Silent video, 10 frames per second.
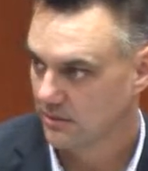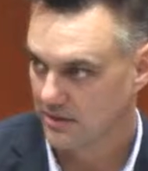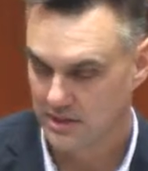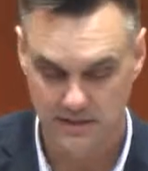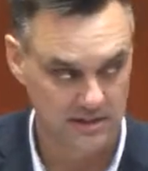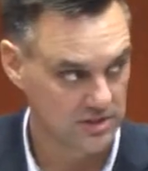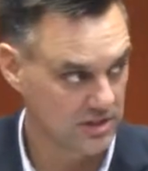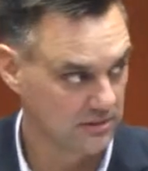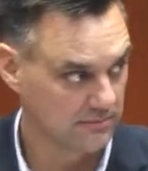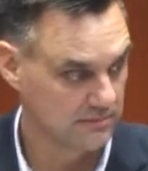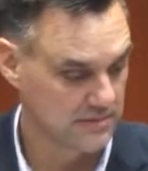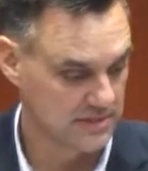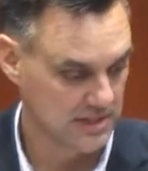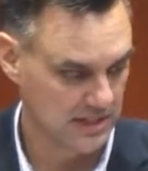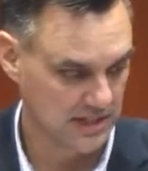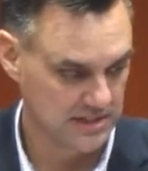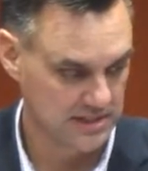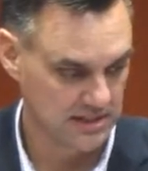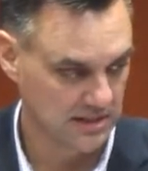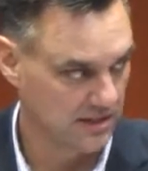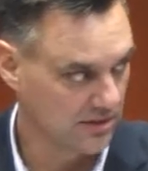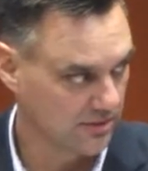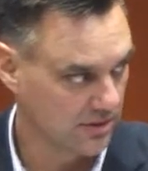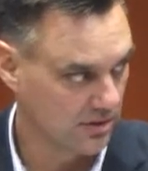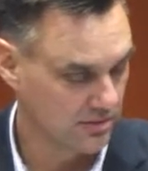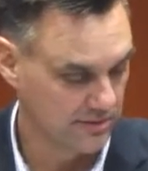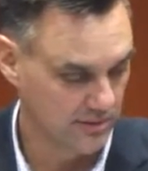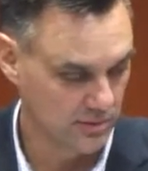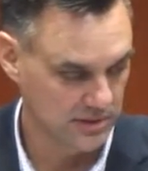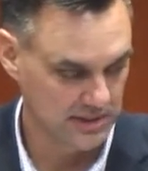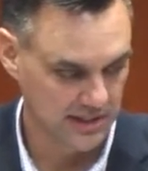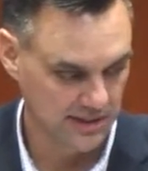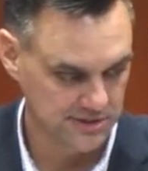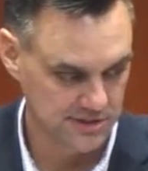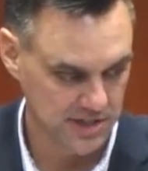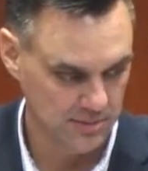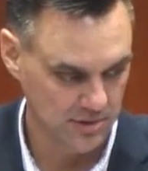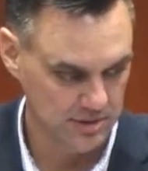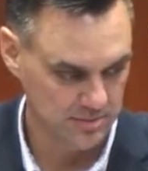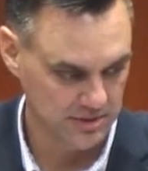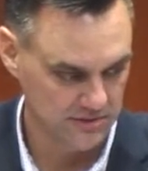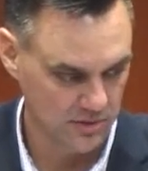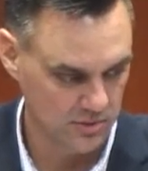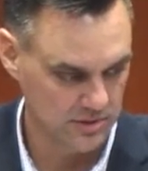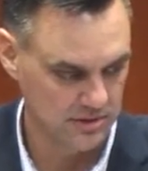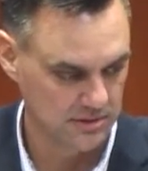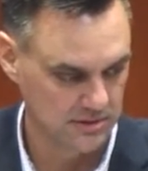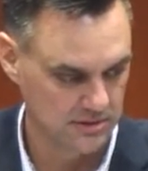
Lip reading: With that addition, again, seeing none, I'll call for the vote in council chambers. Please vote.